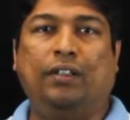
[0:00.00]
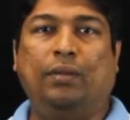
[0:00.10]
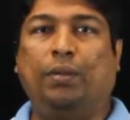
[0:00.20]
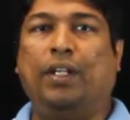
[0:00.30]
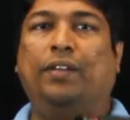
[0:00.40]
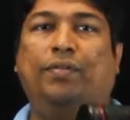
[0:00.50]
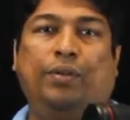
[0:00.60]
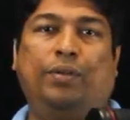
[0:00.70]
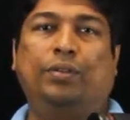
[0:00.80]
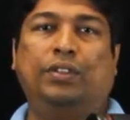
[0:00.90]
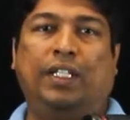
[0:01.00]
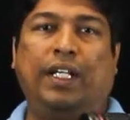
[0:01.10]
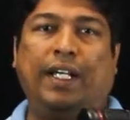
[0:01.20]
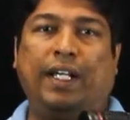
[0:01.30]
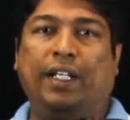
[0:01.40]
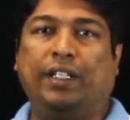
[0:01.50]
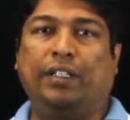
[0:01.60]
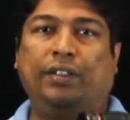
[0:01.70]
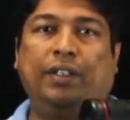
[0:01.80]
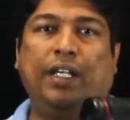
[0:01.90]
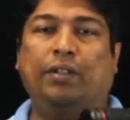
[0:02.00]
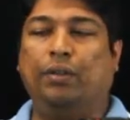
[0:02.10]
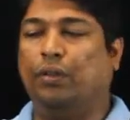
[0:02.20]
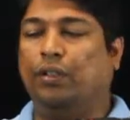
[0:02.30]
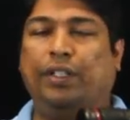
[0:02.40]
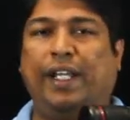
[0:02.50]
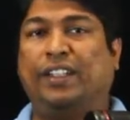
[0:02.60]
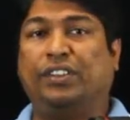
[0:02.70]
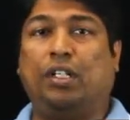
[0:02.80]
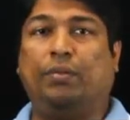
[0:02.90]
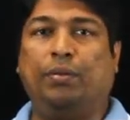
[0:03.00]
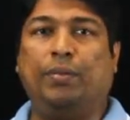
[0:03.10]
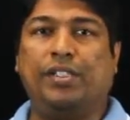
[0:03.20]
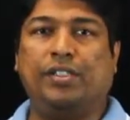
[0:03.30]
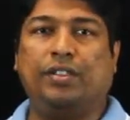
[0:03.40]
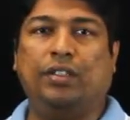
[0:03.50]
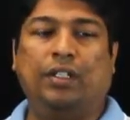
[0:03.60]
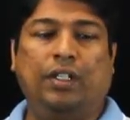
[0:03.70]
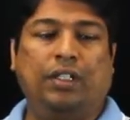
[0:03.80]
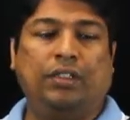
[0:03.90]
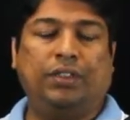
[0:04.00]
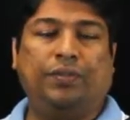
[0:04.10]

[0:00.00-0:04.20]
the blurry photos and take, you know, the tack sharp images? So